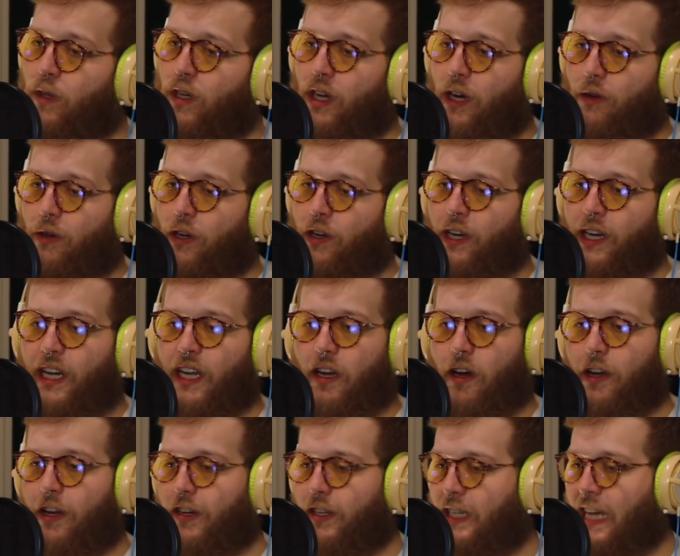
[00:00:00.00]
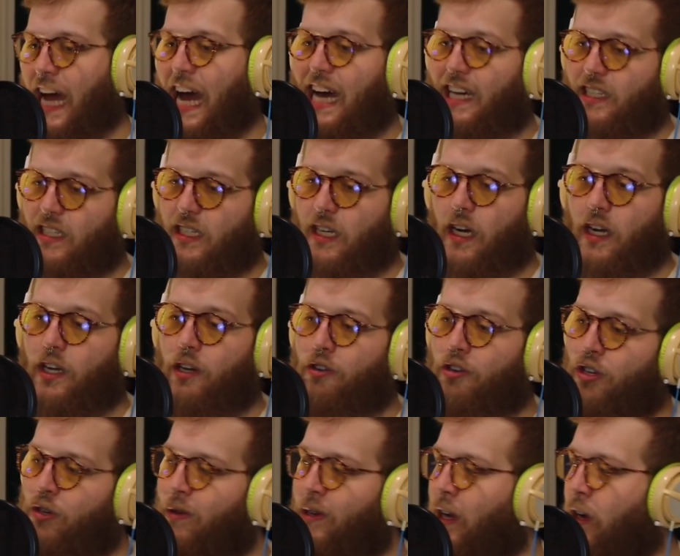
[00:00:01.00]
You know, you're getting all your tasks done, you're
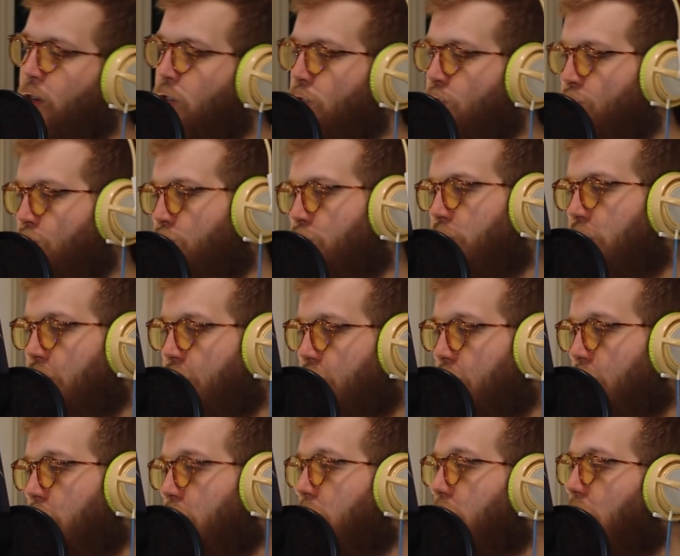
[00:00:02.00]
doing all your shit,